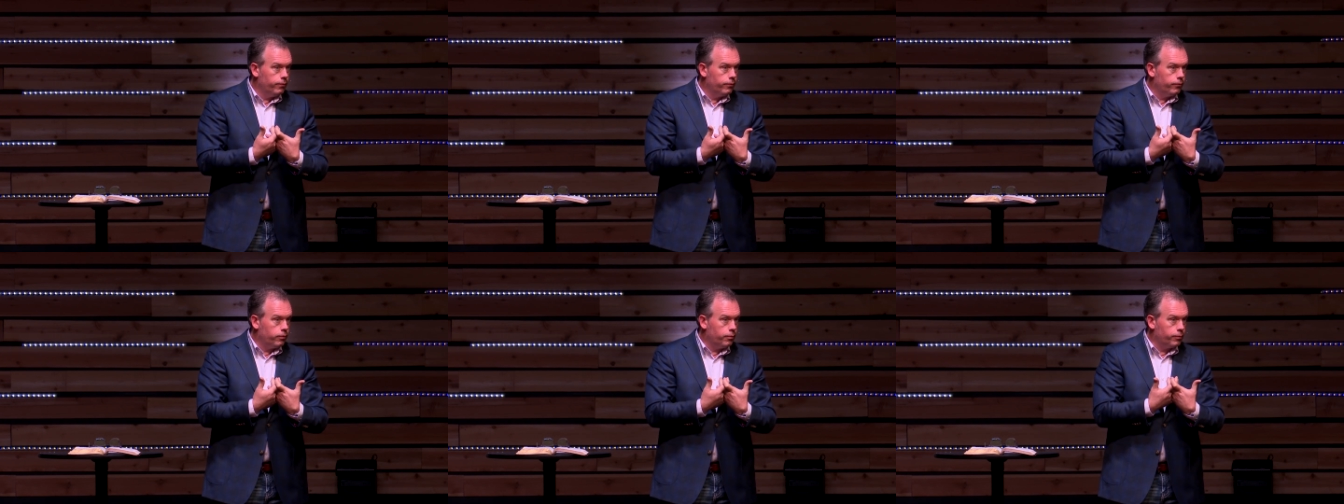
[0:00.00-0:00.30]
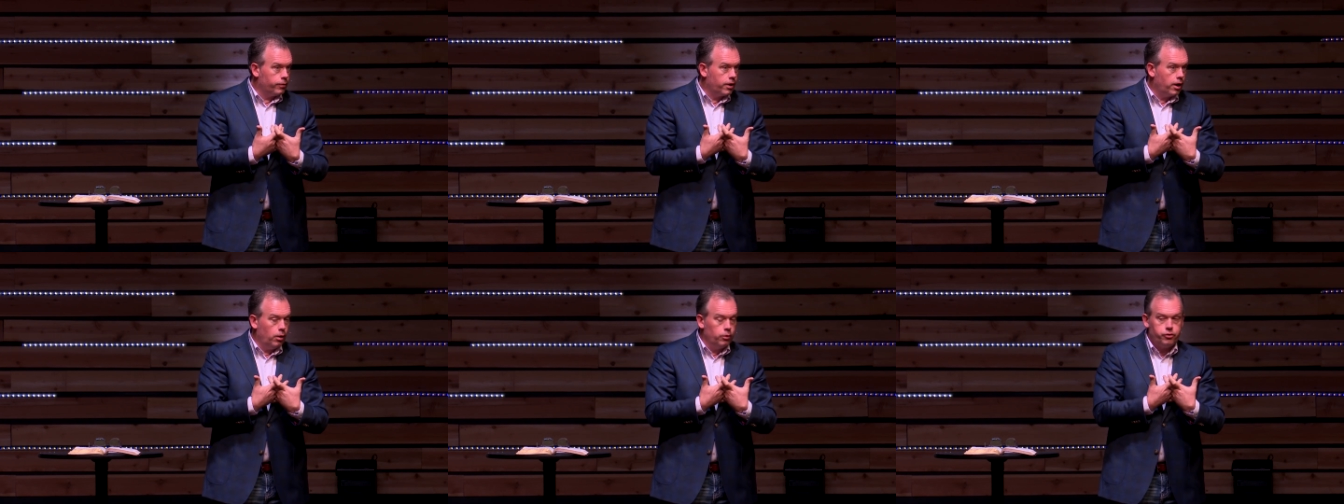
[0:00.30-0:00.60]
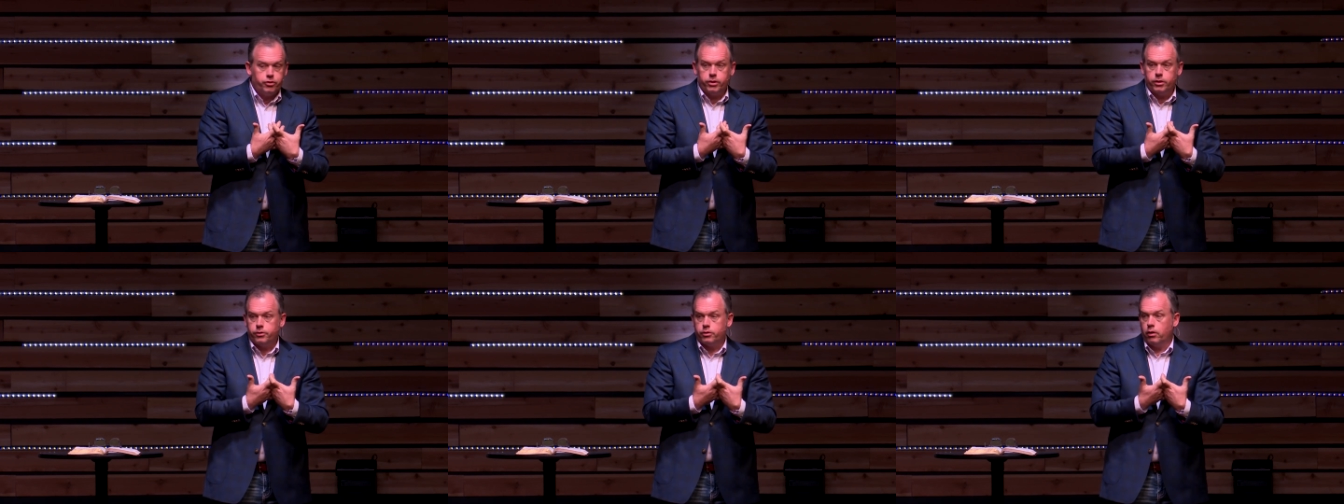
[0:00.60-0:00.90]
from
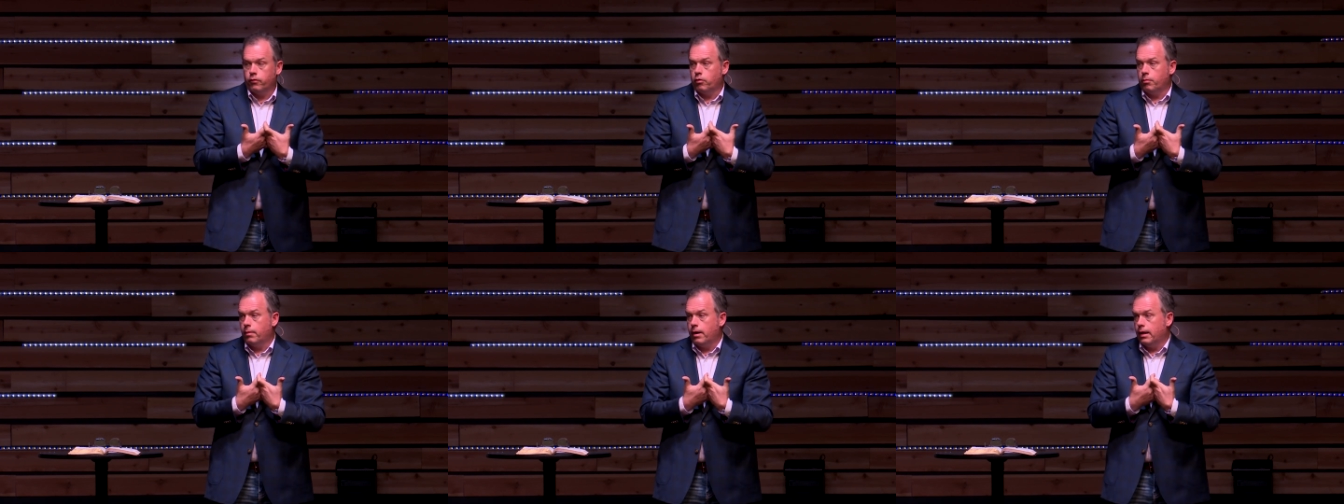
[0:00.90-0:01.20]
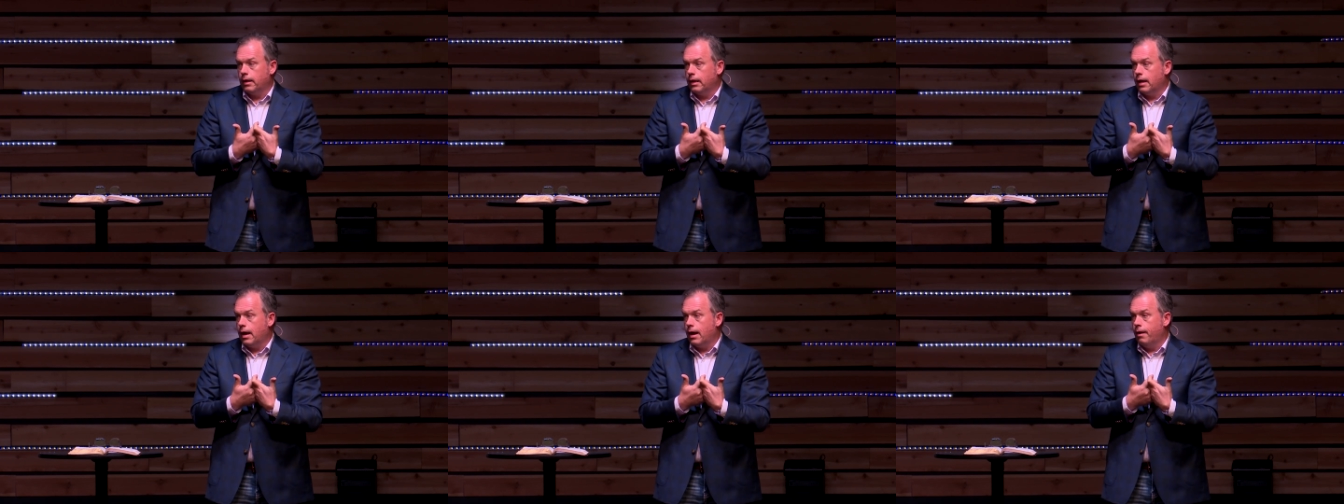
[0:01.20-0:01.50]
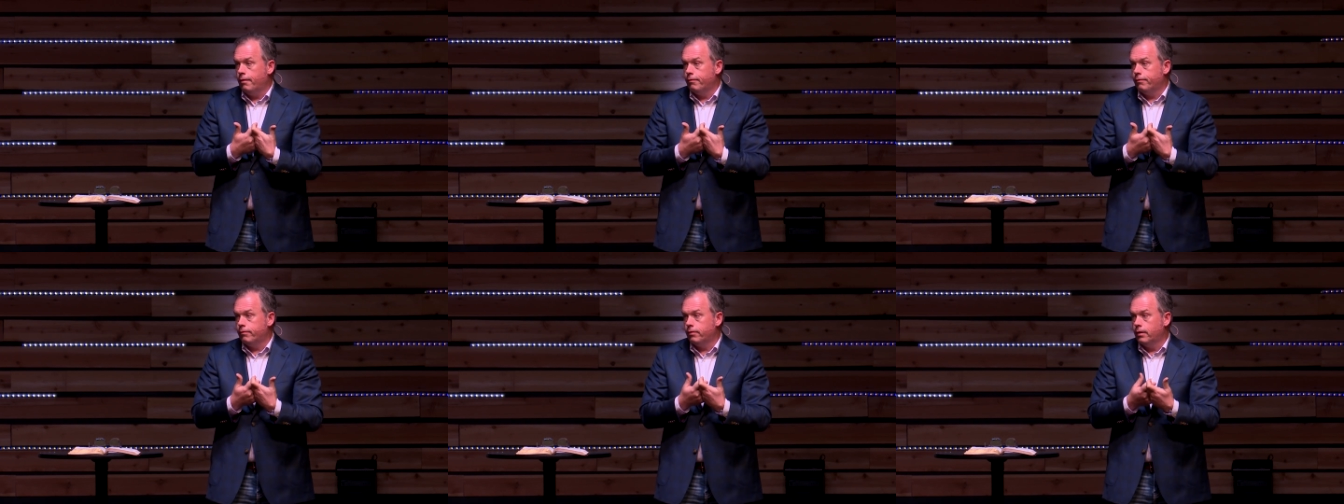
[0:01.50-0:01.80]
coaches over my
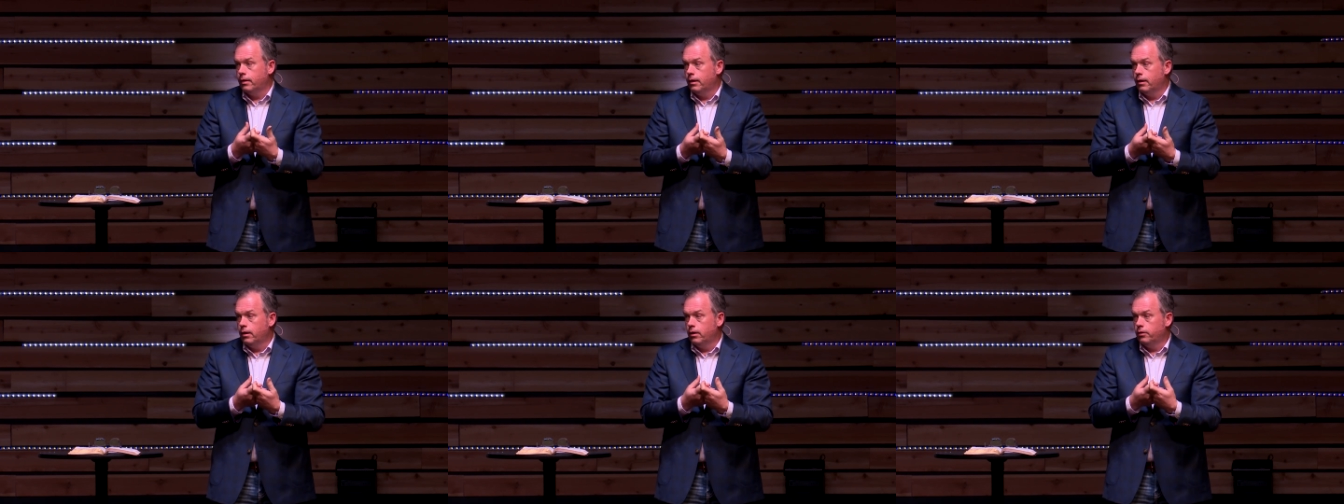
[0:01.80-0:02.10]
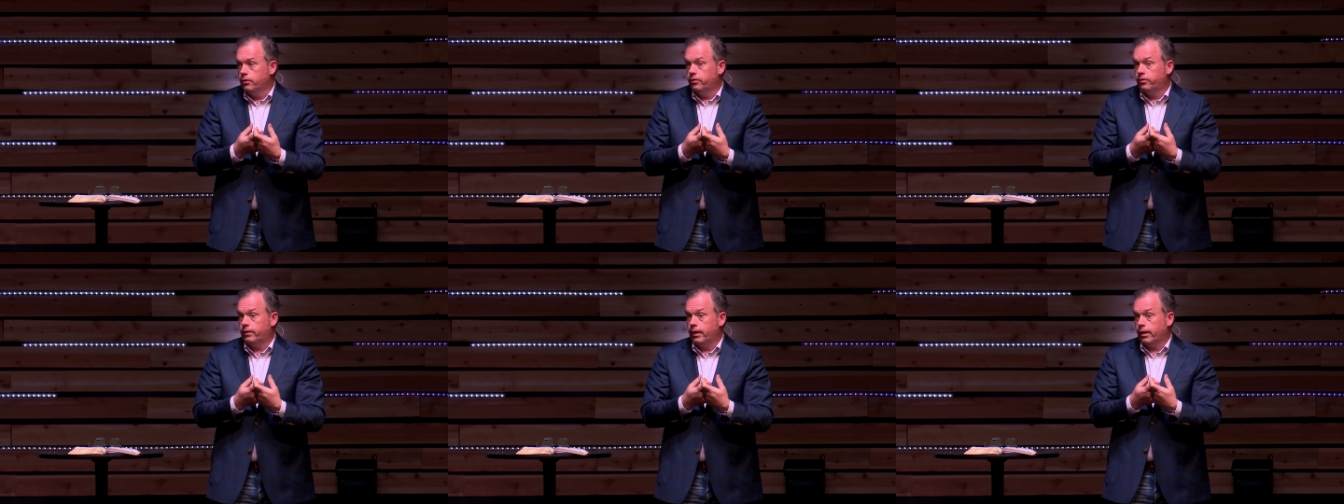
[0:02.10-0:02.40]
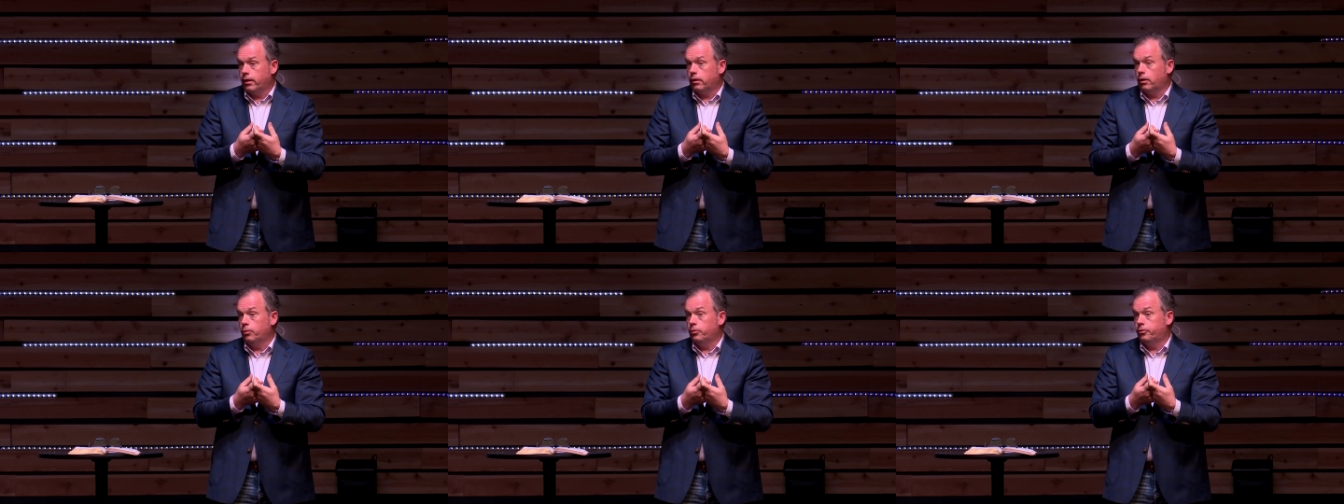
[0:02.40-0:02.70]
life stay
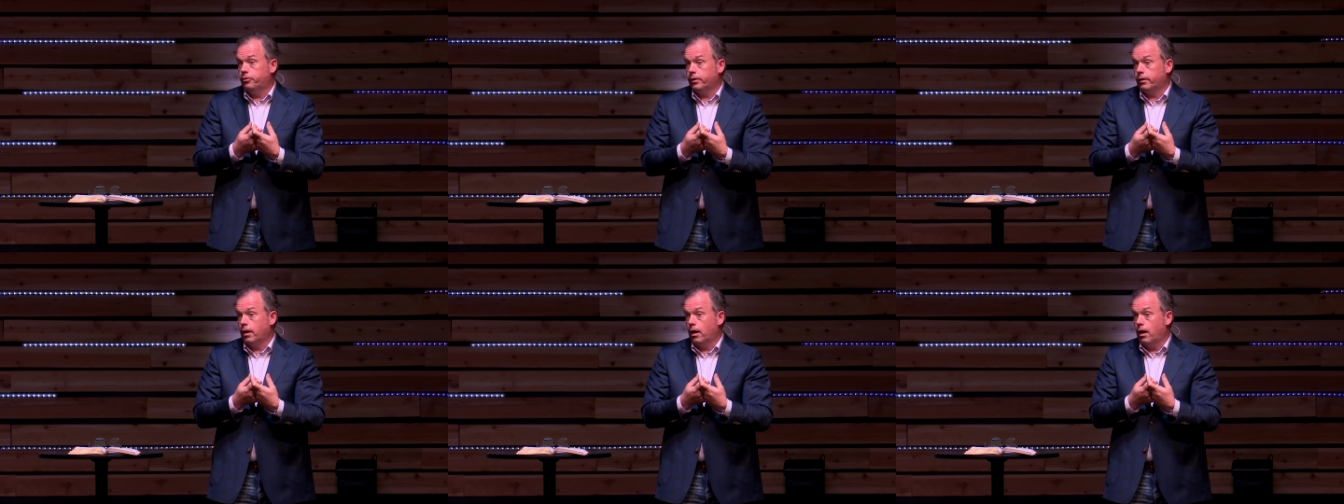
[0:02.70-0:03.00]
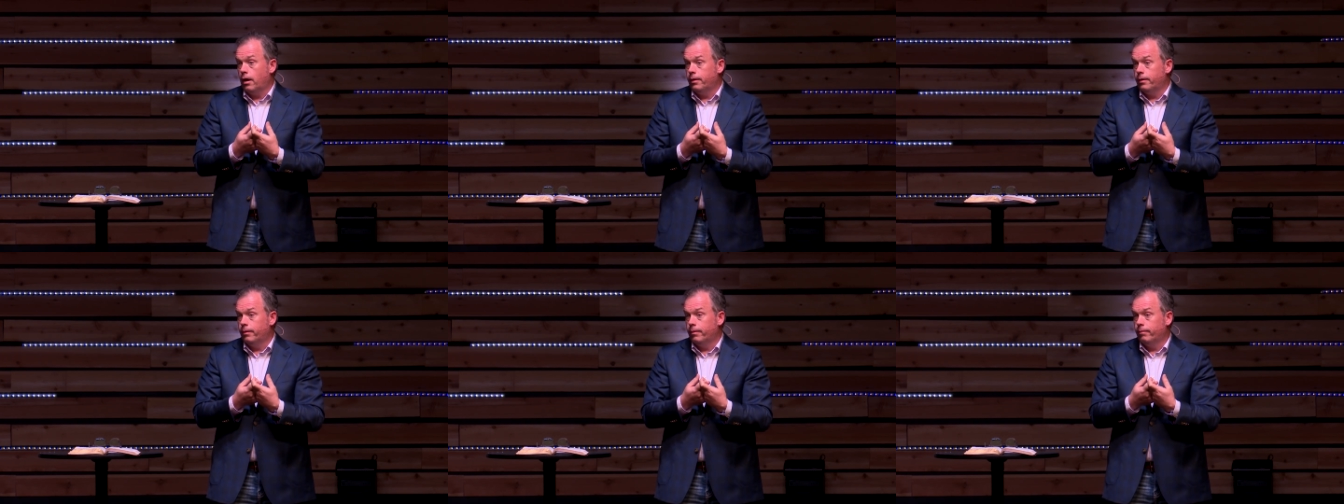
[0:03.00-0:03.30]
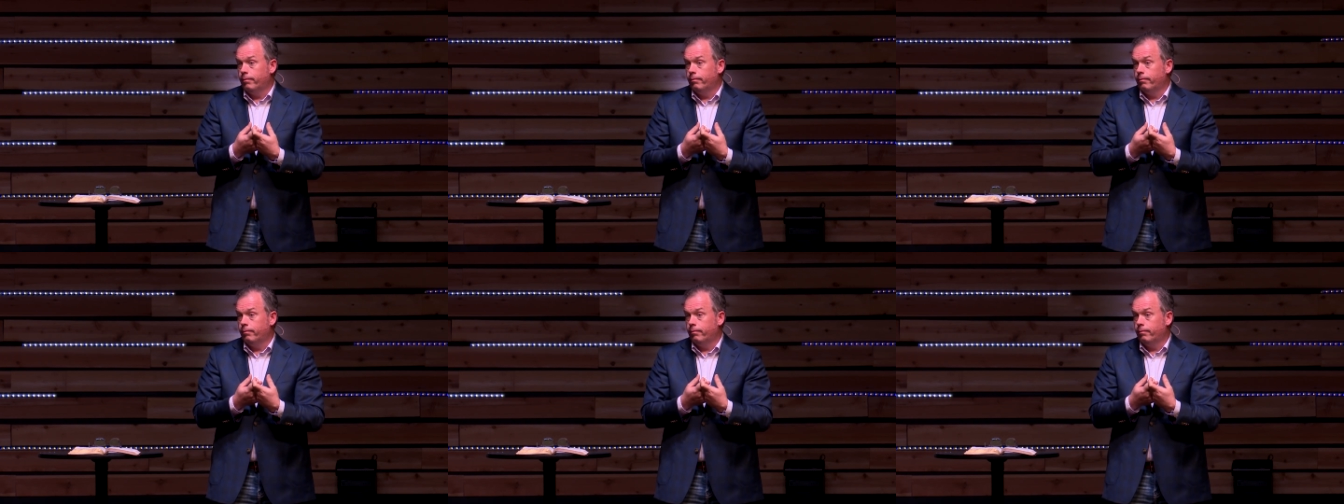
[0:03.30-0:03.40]
close to God.